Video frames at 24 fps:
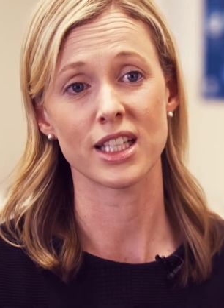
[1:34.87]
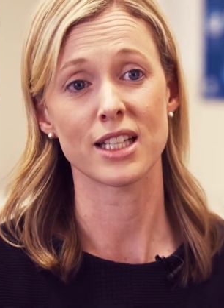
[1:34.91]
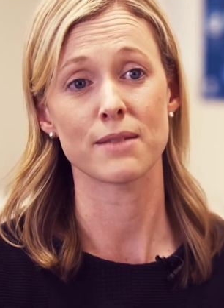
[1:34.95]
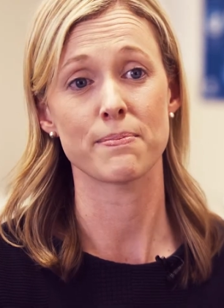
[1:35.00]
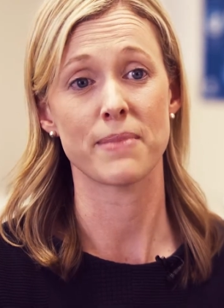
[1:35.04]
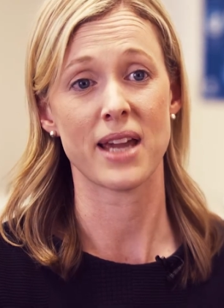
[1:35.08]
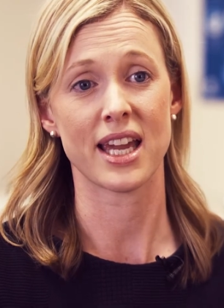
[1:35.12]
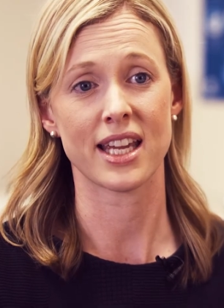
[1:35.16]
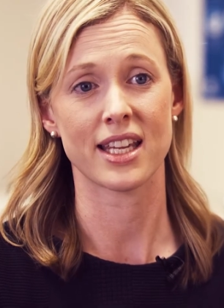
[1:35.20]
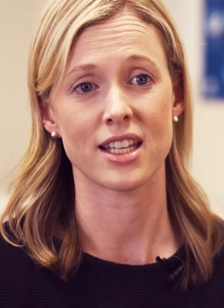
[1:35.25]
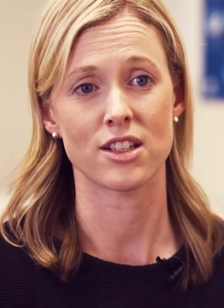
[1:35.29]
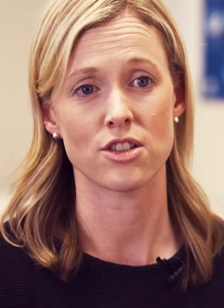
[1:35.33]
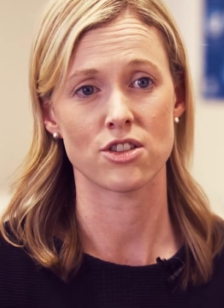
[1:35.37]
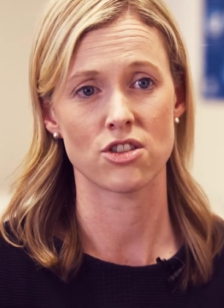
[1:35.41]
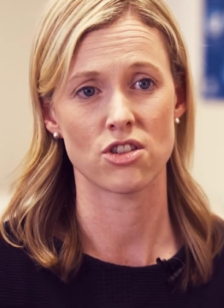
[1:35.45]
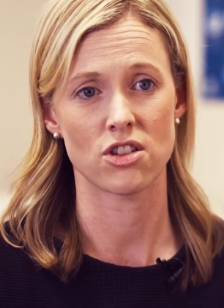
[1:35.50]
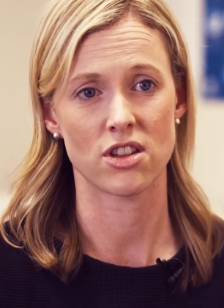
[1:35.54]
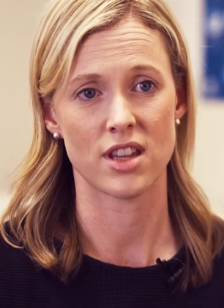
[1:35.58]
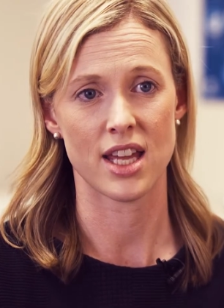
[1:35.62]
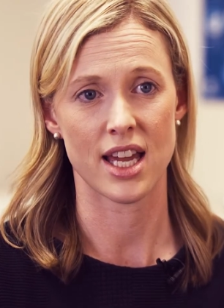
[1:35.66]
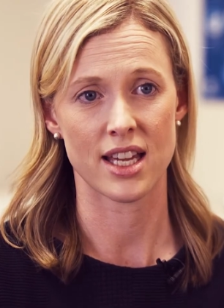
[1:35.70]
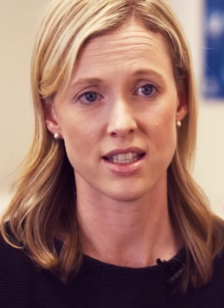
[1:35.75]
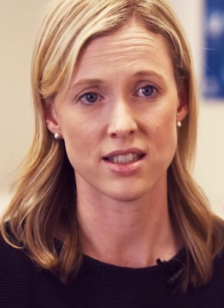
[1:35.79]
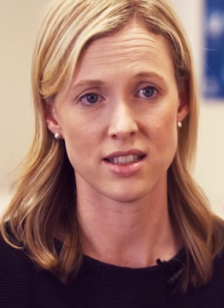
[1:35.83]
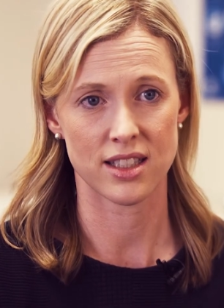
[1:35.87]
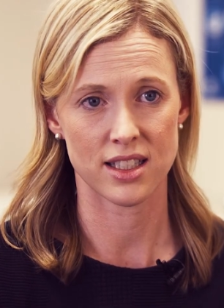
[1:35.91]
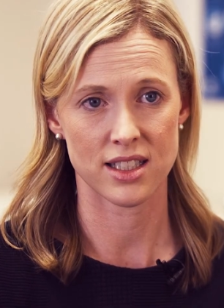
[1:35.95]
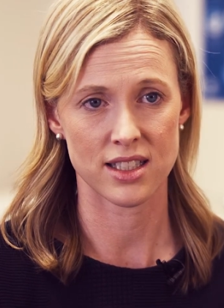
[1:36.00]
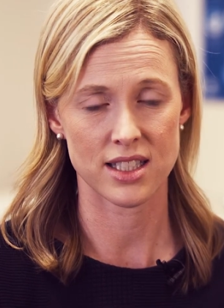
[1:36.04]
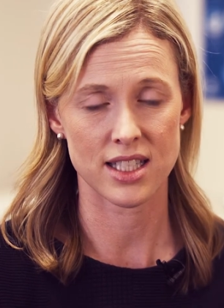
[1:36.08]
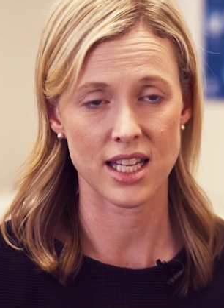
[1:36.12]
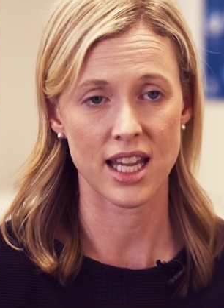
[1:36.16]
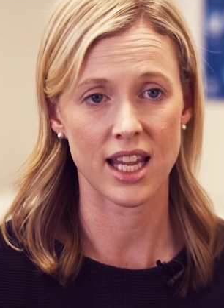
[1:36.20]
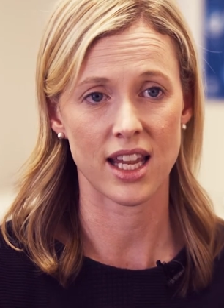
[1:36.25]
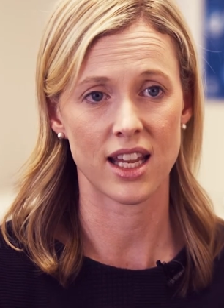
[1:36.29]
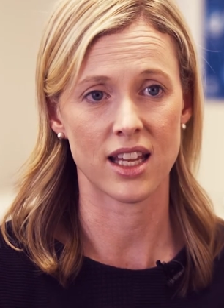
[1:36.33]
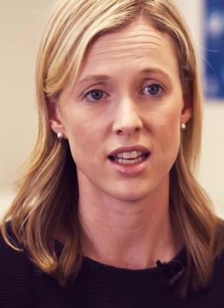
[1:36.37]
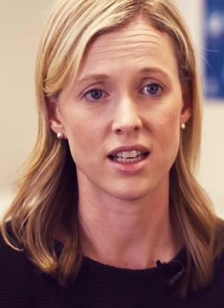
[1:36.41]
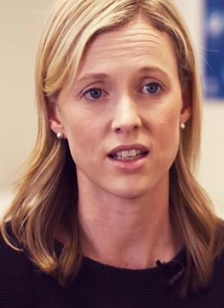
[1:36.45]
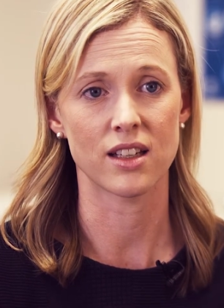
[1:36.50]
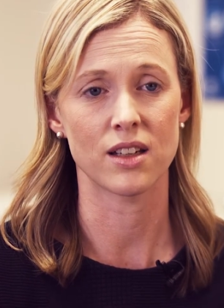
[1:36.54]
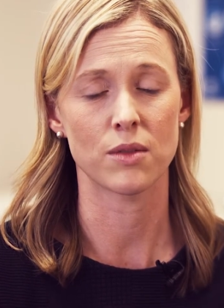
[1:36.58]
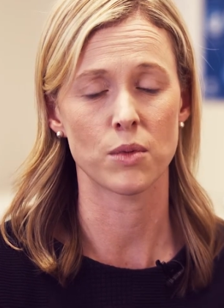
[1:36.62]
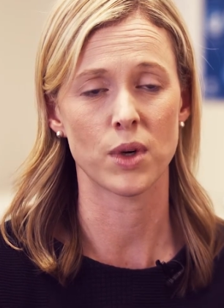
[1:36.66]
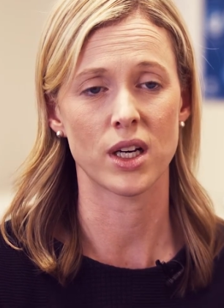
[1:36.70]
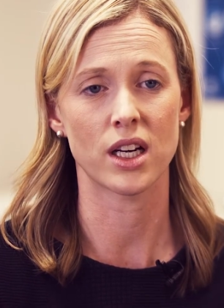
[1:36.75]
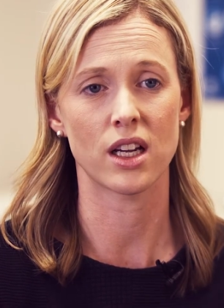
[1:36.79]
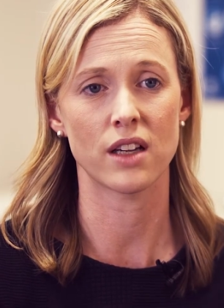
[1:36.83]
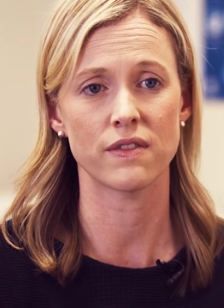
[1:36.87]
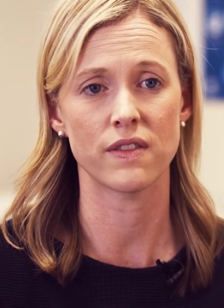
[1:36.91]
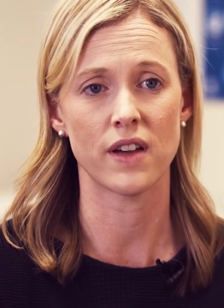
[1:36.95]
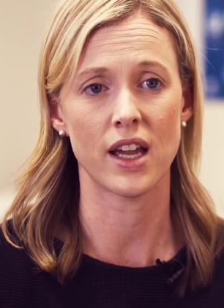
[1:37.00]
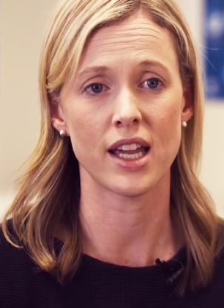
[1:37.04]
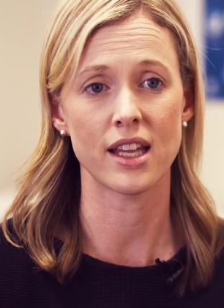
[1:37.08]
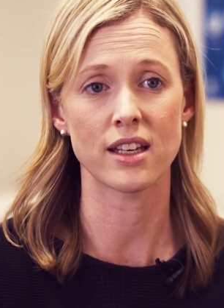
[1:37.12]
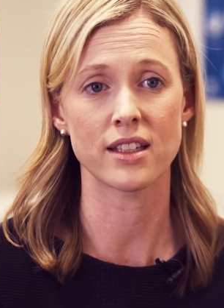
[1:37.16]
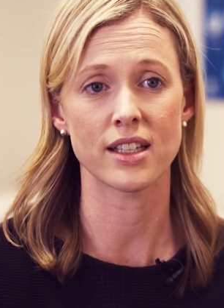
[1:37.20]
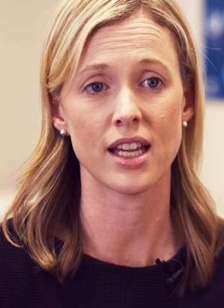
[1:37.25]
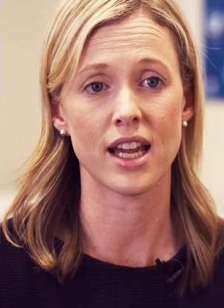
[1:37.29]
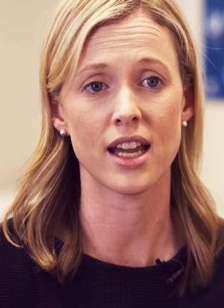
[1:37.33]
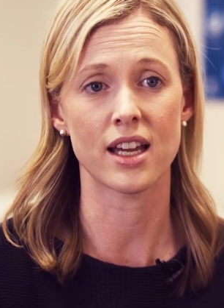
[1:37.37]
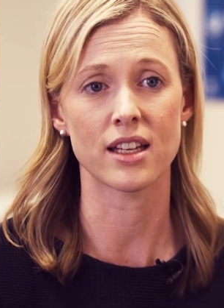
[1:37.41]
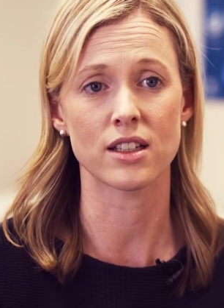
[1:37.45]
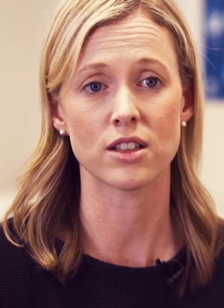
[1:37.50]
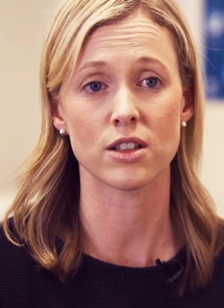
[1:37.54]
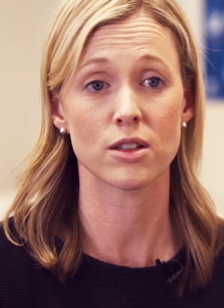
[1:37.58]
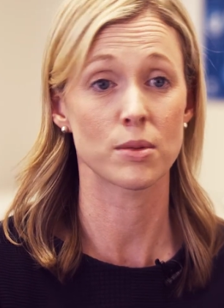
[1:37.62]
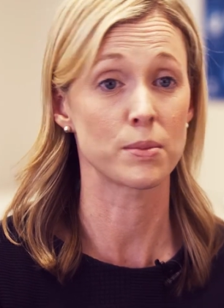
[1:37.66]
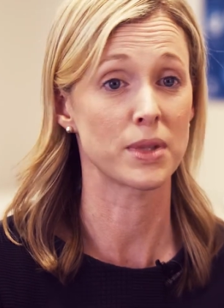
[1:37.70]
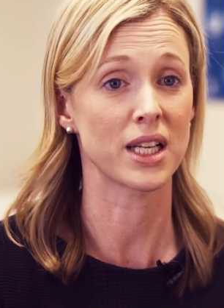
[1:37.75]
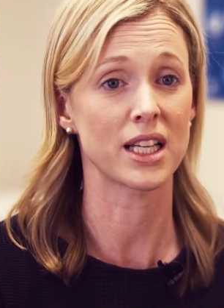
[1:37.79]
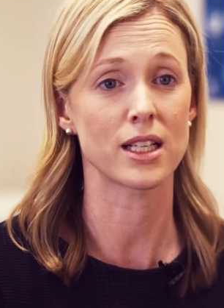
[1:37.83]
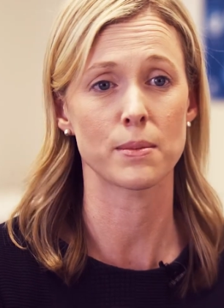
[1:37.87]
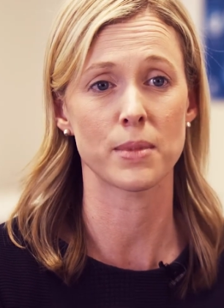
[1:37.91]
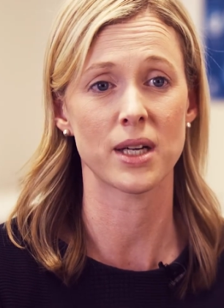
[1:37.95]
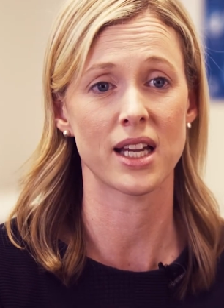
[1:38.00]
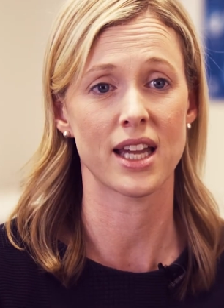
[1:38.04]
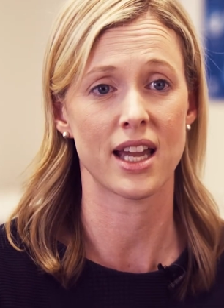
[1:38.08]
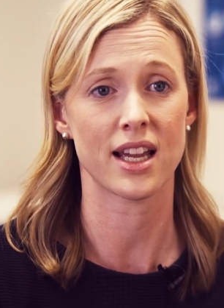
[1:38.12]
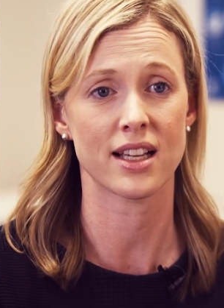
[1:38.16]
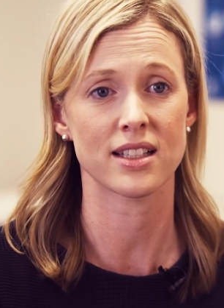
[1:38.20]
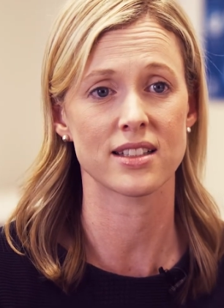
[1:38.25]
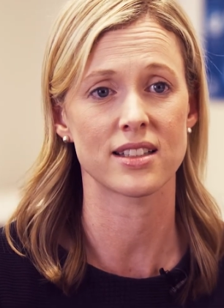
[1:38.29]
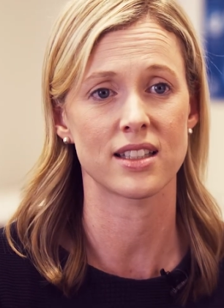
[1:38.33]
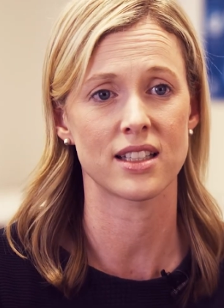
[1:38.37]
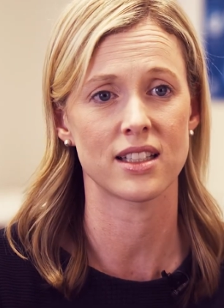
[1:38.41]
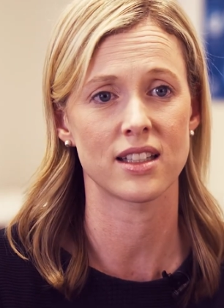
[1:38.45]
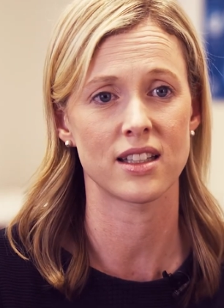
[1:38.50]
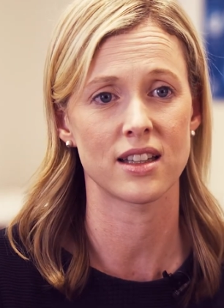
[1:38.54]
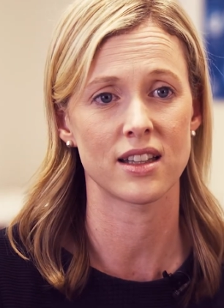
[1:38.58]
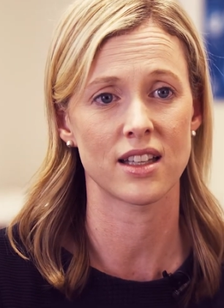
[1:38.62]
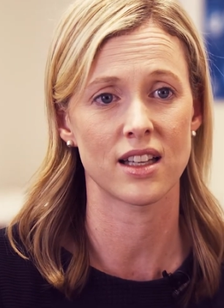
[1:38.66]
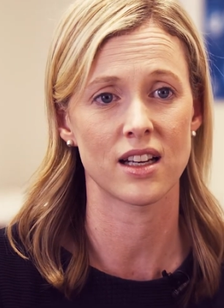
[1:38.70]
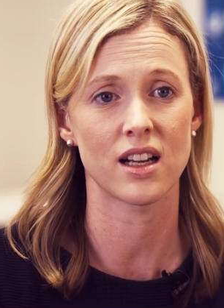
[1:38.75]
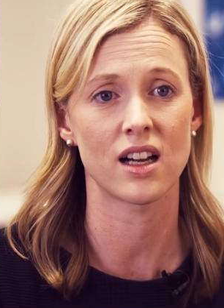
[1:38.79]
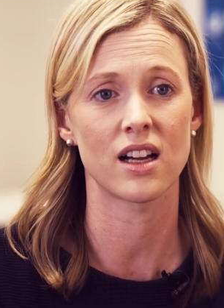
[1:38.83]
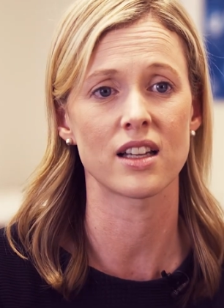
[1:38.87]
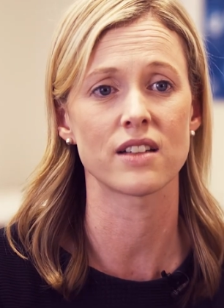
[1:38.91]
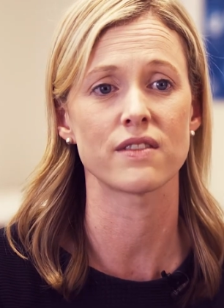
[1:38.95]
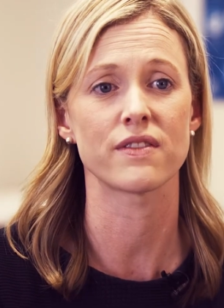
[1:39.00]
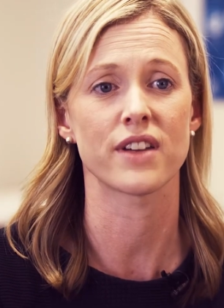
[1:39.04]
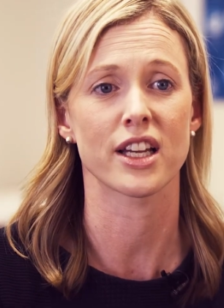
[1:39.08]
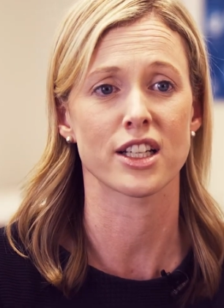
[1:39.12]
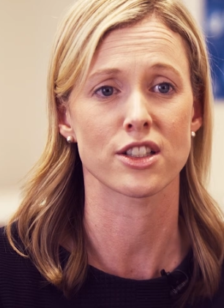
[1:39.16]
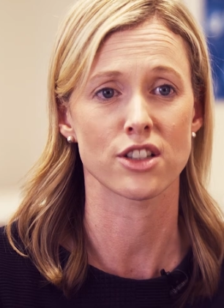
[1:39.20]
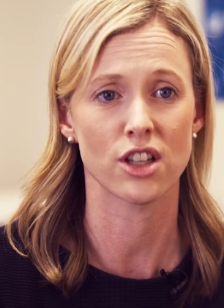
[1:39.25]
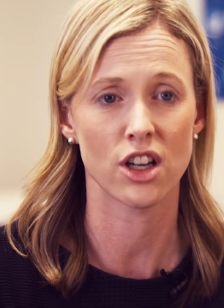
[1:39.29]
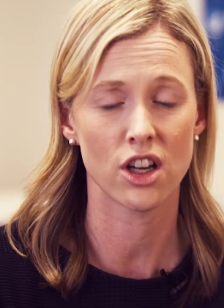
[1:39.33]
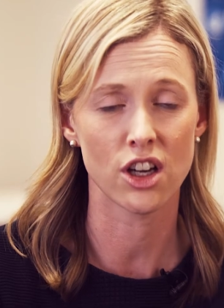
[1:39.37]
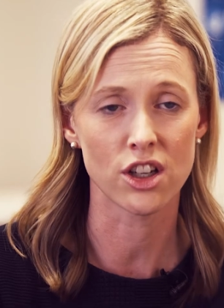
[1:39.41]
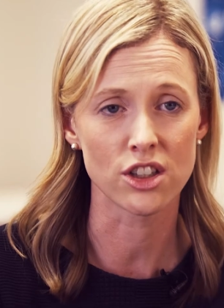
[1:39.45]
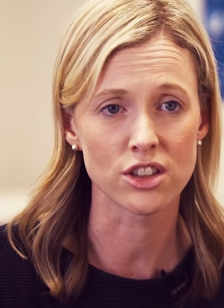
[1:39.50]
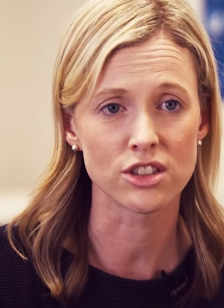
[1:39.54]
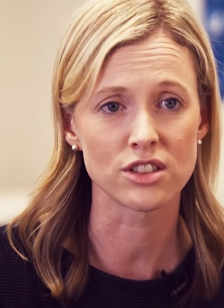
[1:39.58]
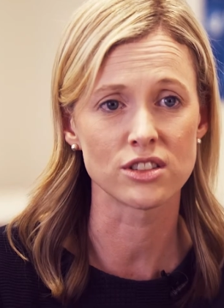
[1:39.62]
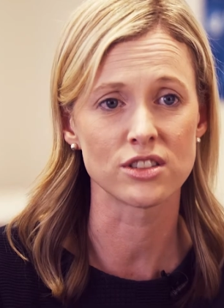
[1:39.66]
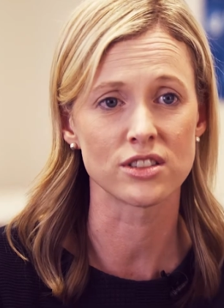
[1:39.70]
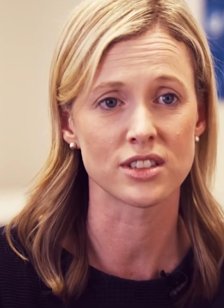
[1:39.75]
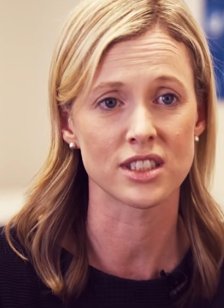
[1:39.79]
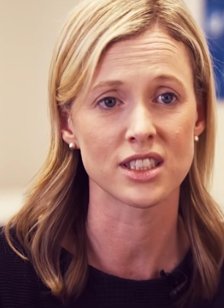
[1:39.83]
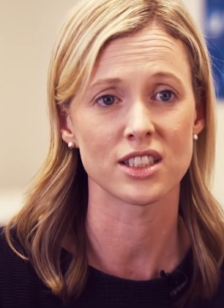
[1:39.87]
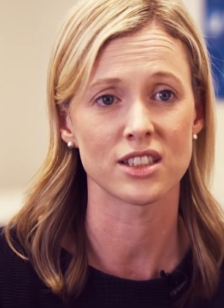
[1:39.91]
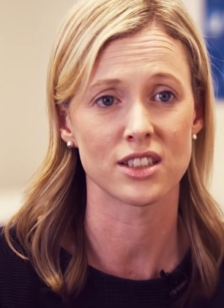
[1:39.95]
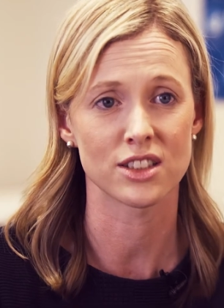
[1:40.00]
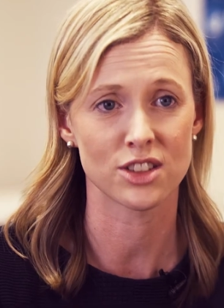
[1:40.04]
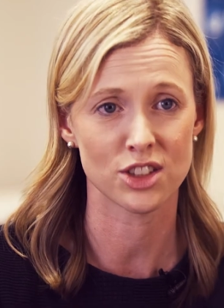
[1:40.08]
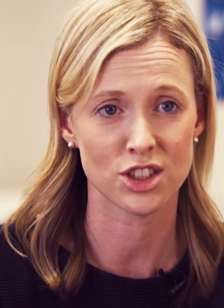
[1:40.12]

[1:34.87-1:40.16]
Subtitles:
really back in 2010 when I found out completely by accident that I in fact owned